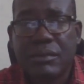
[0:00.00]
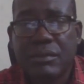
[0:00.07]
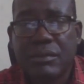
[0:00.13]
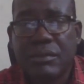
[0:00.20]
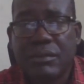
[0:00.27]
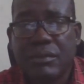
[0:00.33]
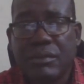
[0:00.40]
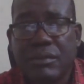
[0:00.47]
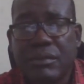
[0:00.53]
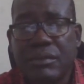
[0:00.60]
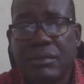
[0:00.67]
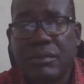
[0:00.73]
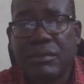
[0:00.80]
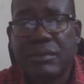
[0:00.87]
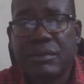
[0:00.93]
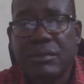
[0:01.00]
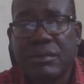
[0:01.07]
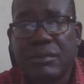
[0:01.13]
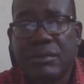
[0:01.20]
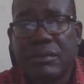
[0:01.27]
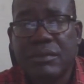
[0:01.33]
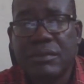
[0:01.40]

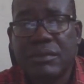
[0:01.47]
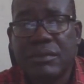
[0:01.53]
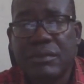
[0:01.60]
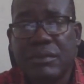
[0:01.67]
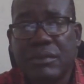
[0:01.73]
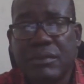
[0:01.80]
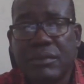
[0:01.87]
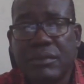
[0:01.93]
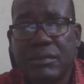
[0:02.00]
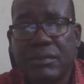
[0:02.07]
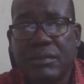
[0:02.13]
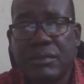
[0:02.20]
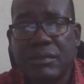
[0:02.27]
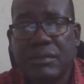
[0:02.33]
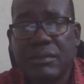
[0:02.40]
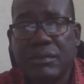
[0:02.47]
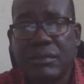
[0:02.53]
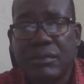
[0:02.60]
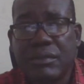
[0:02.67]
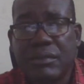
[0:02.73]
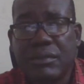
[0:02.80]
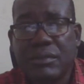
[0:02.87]

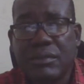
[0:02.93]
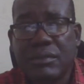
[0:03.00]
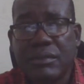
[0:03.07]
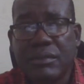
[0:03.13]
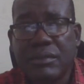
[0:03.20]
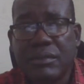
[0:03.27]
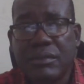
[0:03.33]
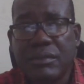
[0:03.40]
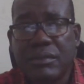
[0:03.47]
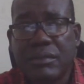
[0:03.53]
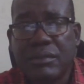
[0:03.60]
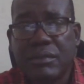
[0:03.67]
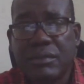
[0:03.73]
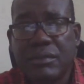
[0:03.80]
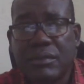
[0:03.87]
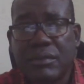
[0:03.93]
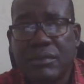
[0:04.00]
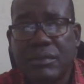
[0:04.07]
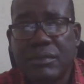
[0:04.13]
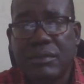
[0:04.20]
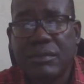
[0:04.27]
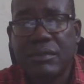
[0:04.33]

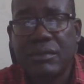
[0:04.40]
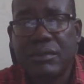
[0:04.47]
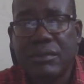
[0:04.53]
The person shown says nothing.